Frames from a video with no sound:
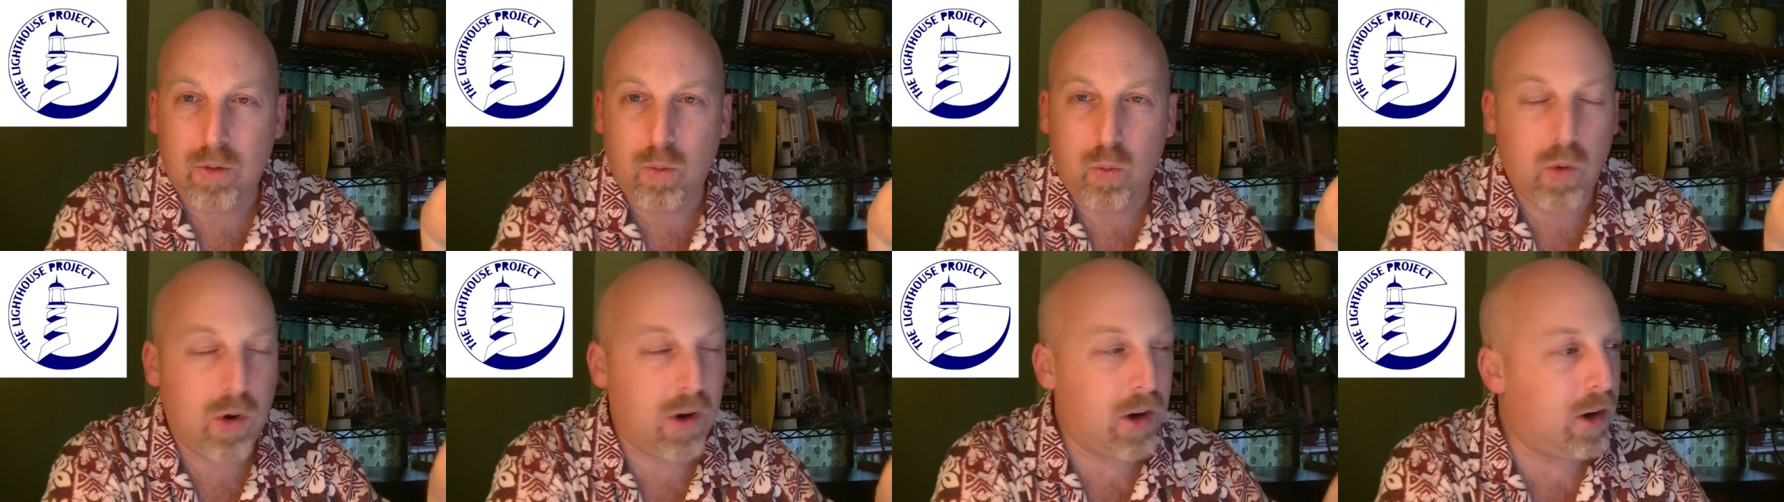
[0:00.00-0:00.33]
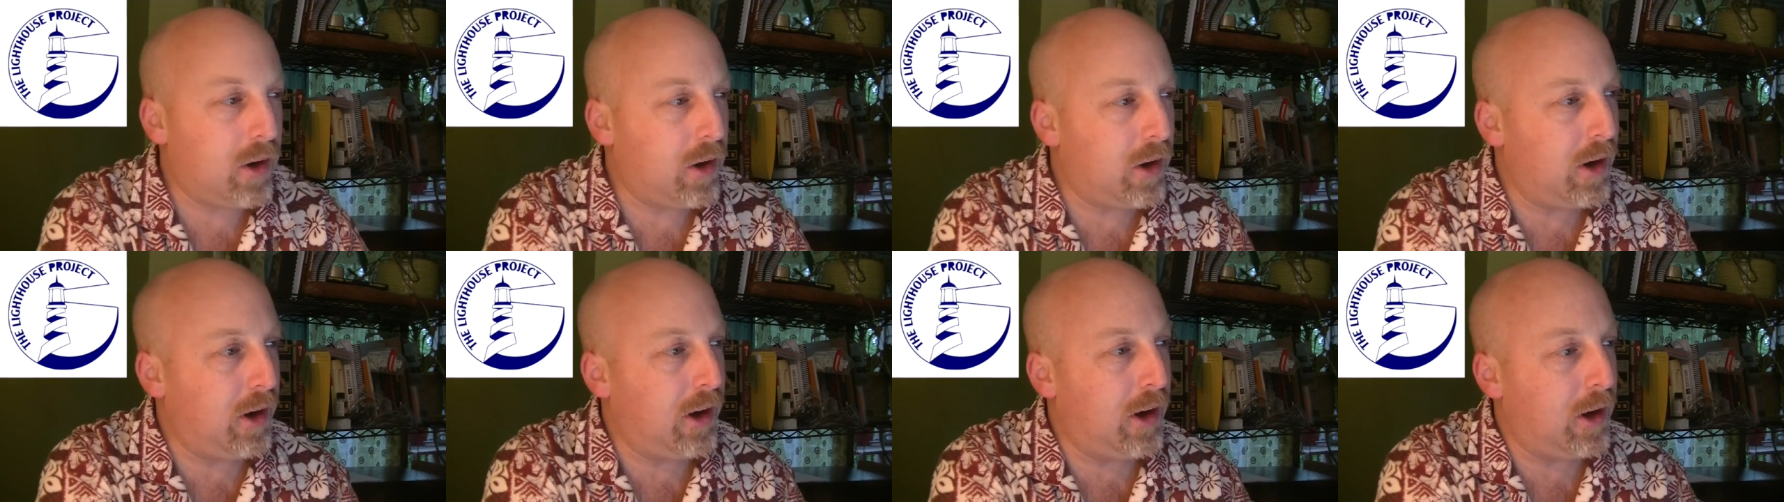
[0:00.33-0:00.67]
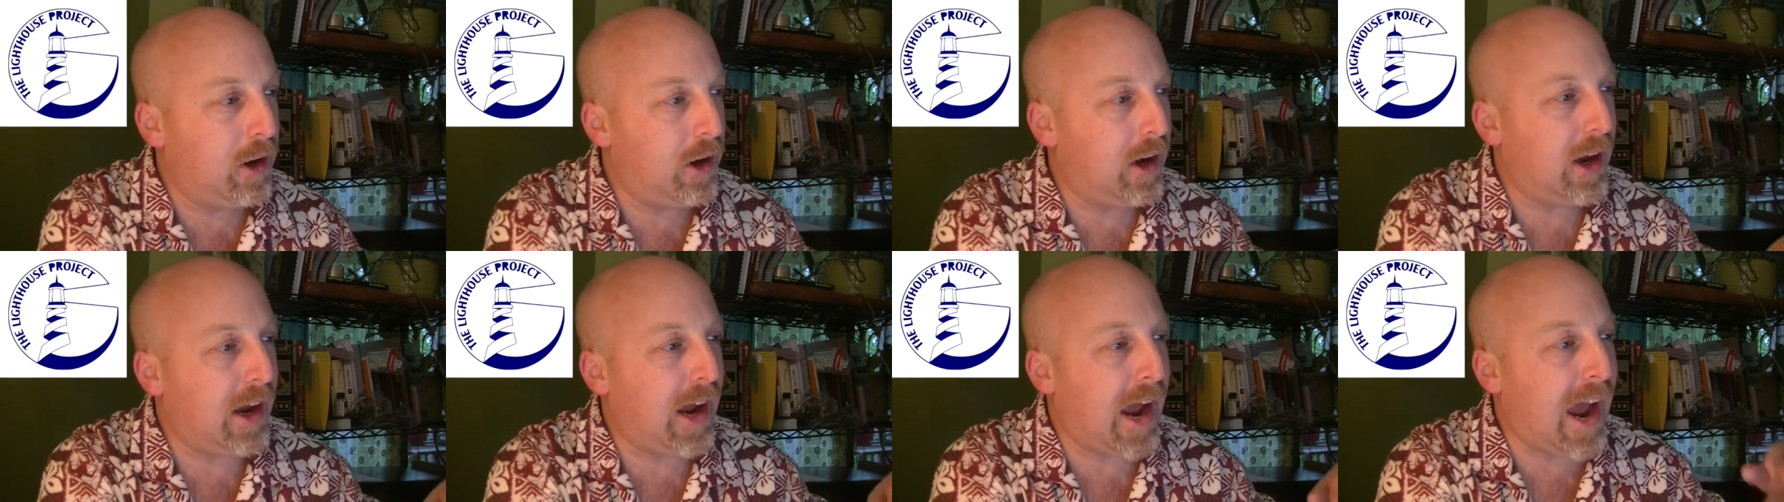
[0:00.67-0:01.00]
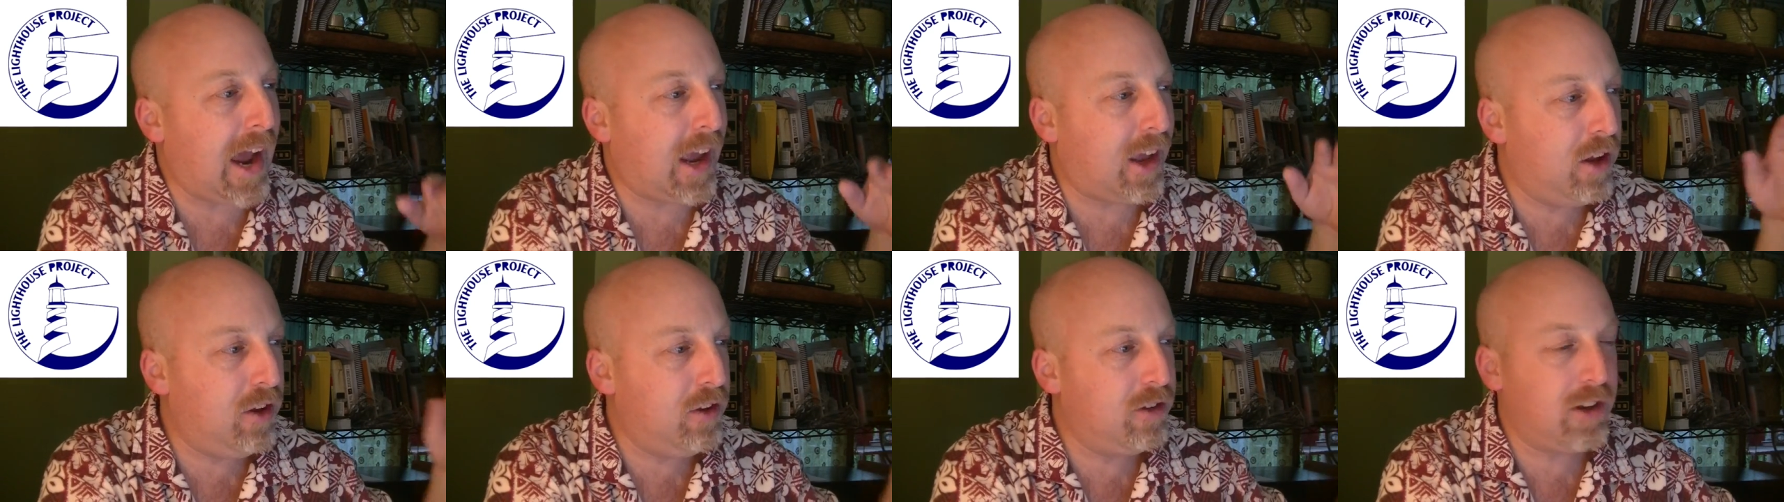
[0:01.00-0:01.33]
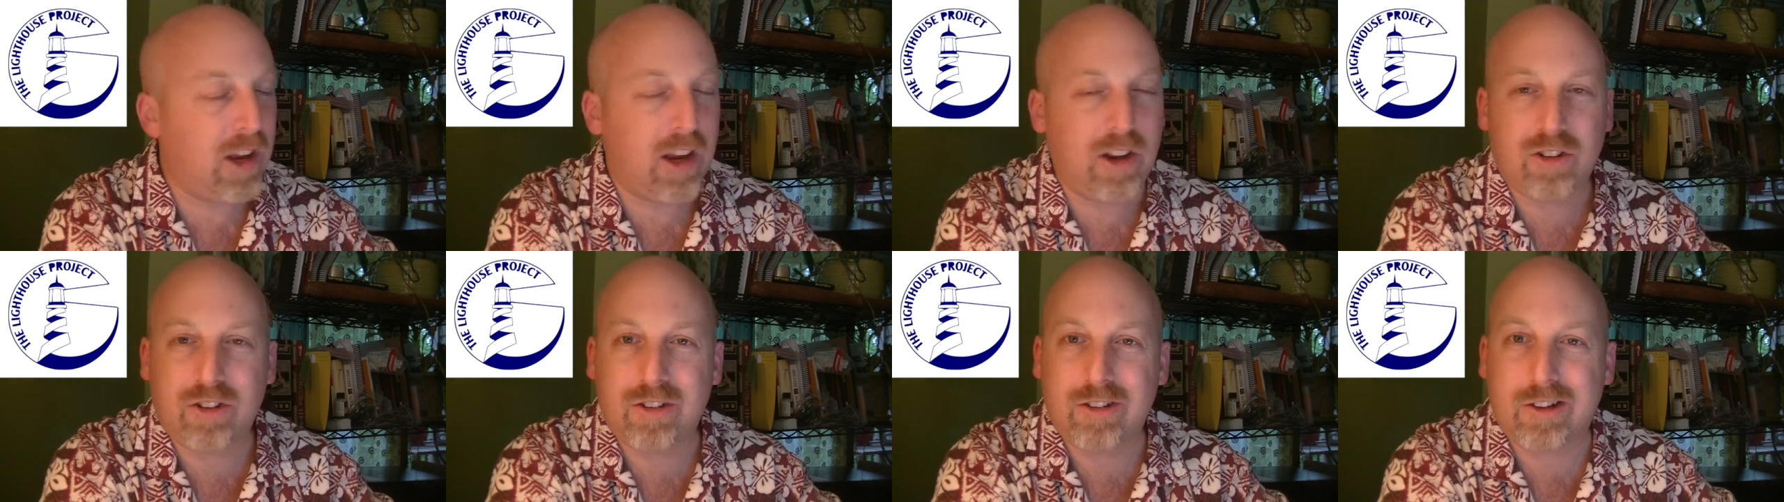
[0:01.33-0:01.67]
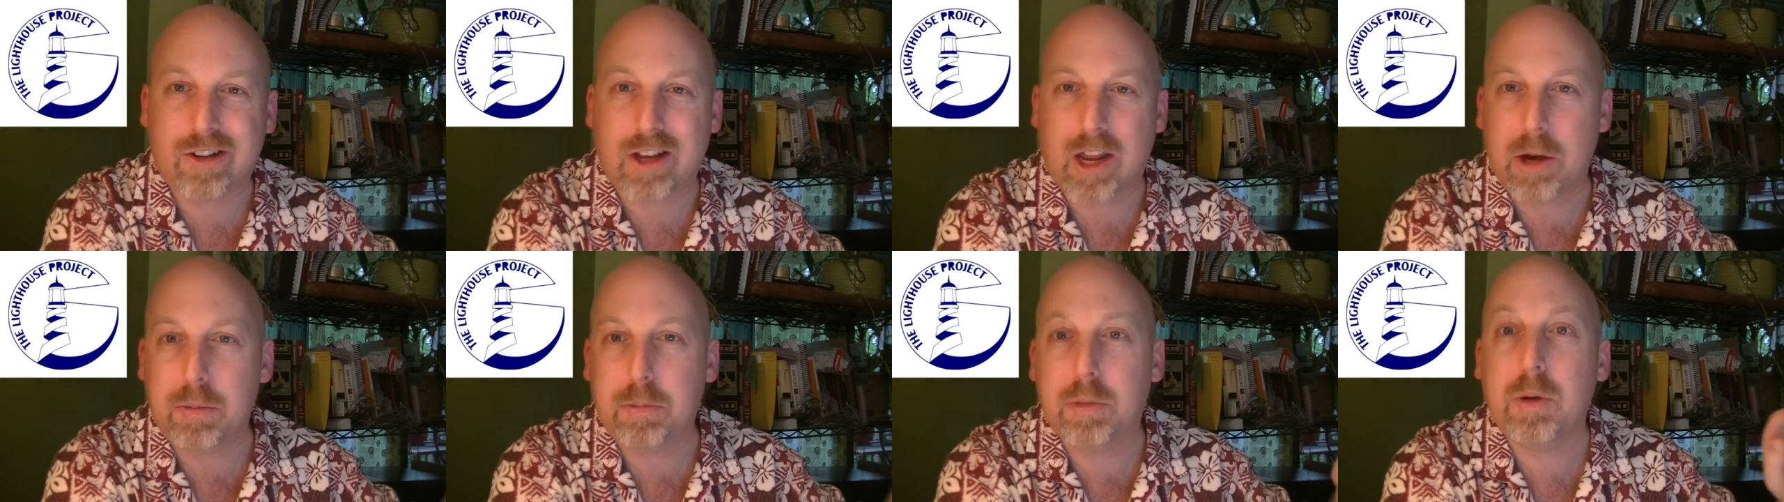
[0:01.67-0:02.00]
Where
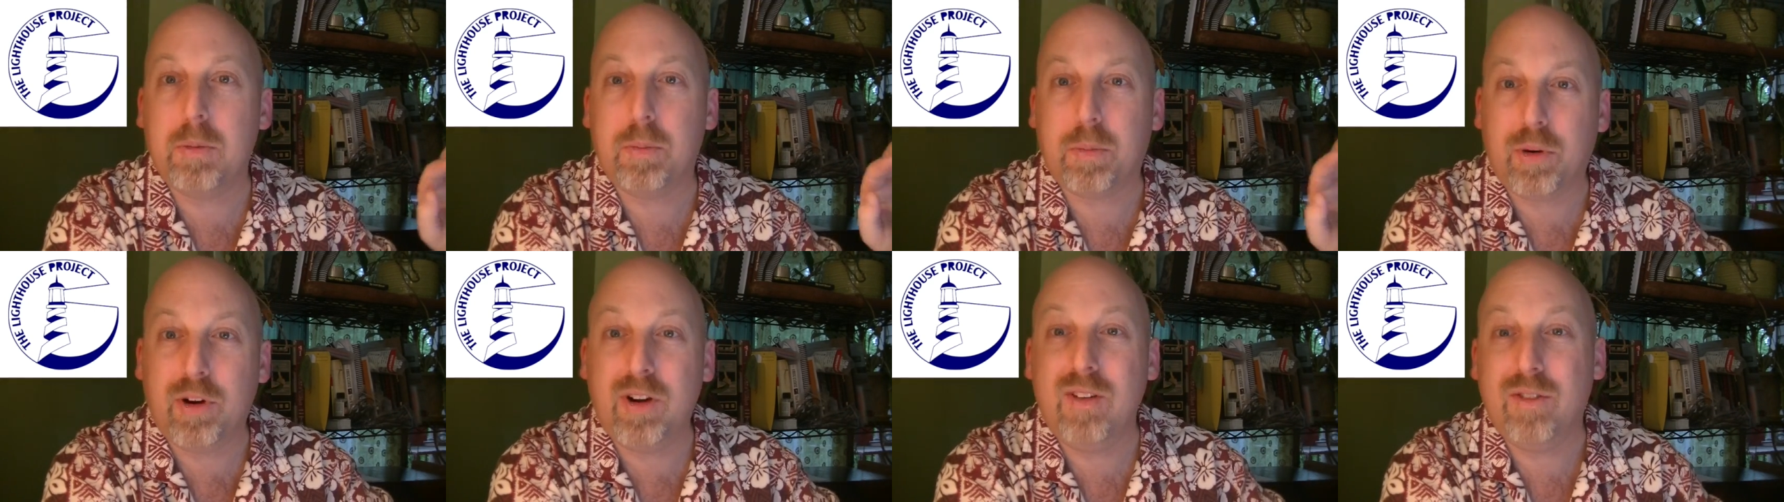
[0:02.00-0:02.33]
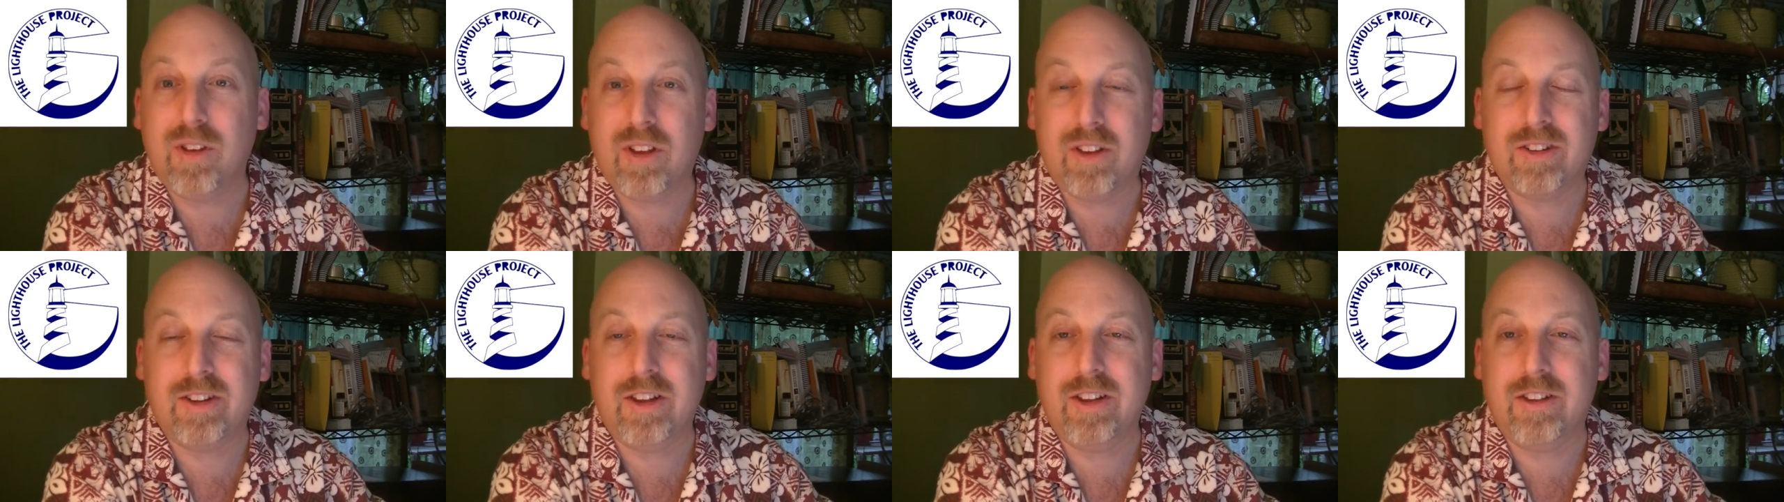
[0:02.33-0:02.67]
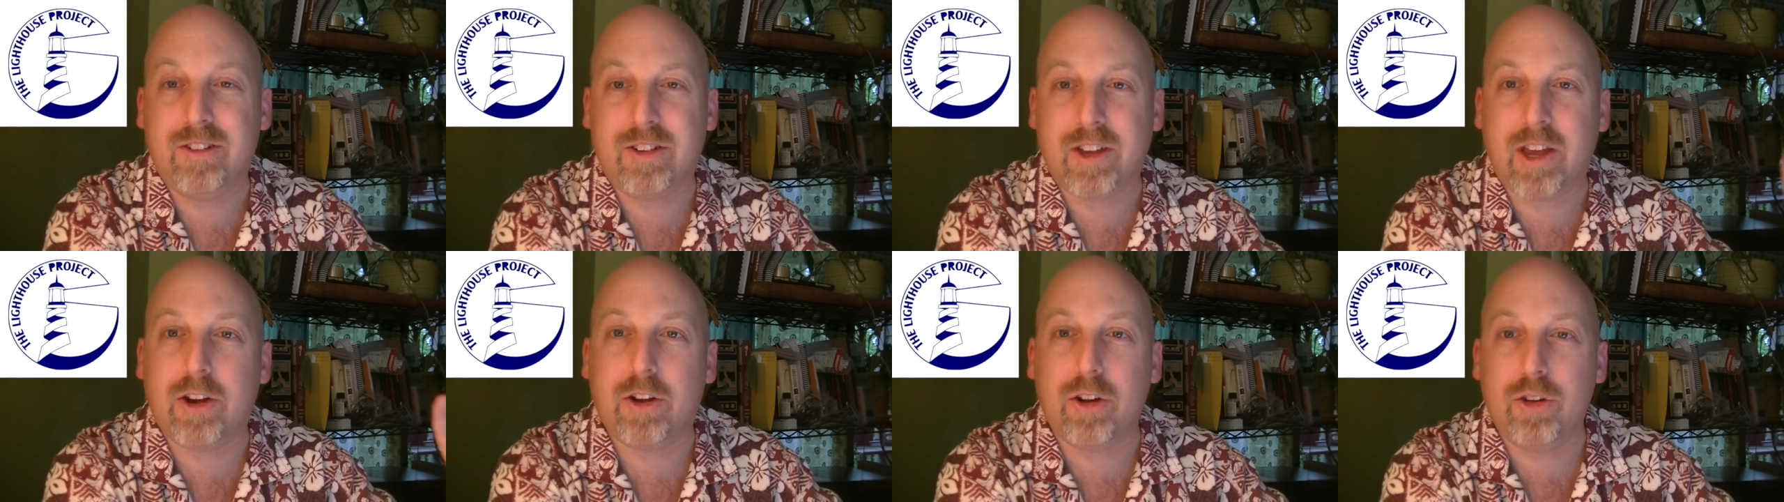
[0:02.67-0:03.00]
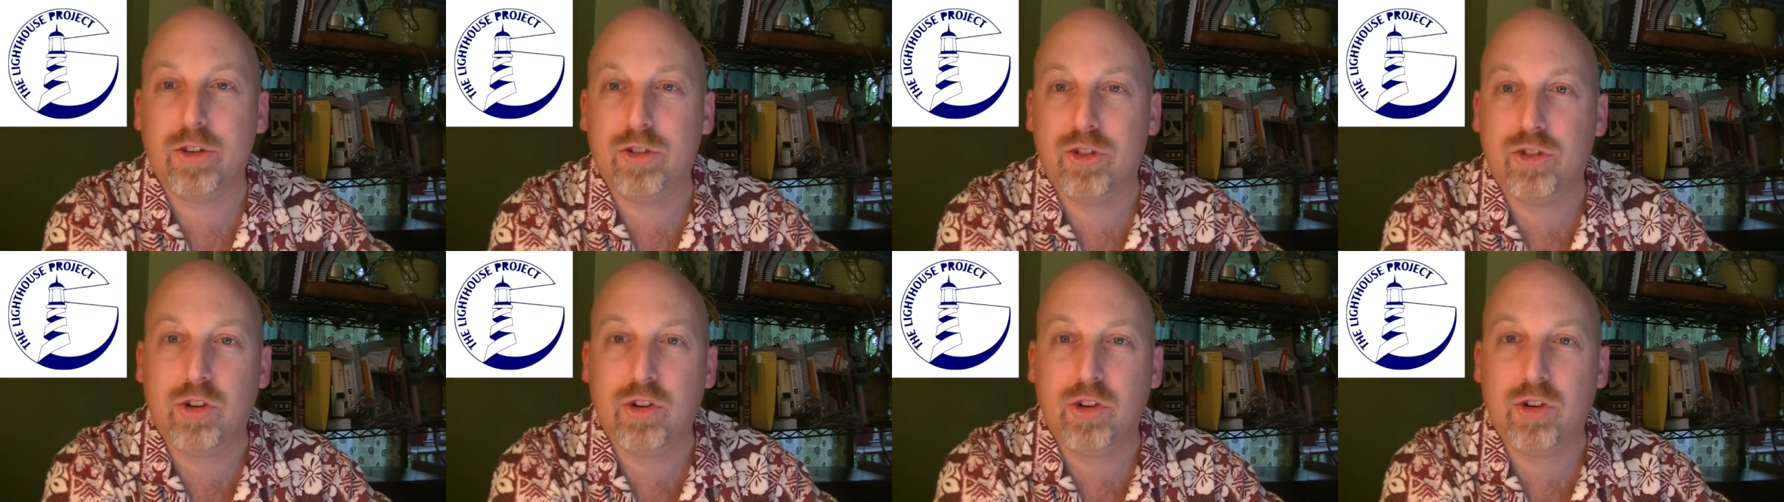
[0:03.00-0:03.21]
accusations had been previously settled,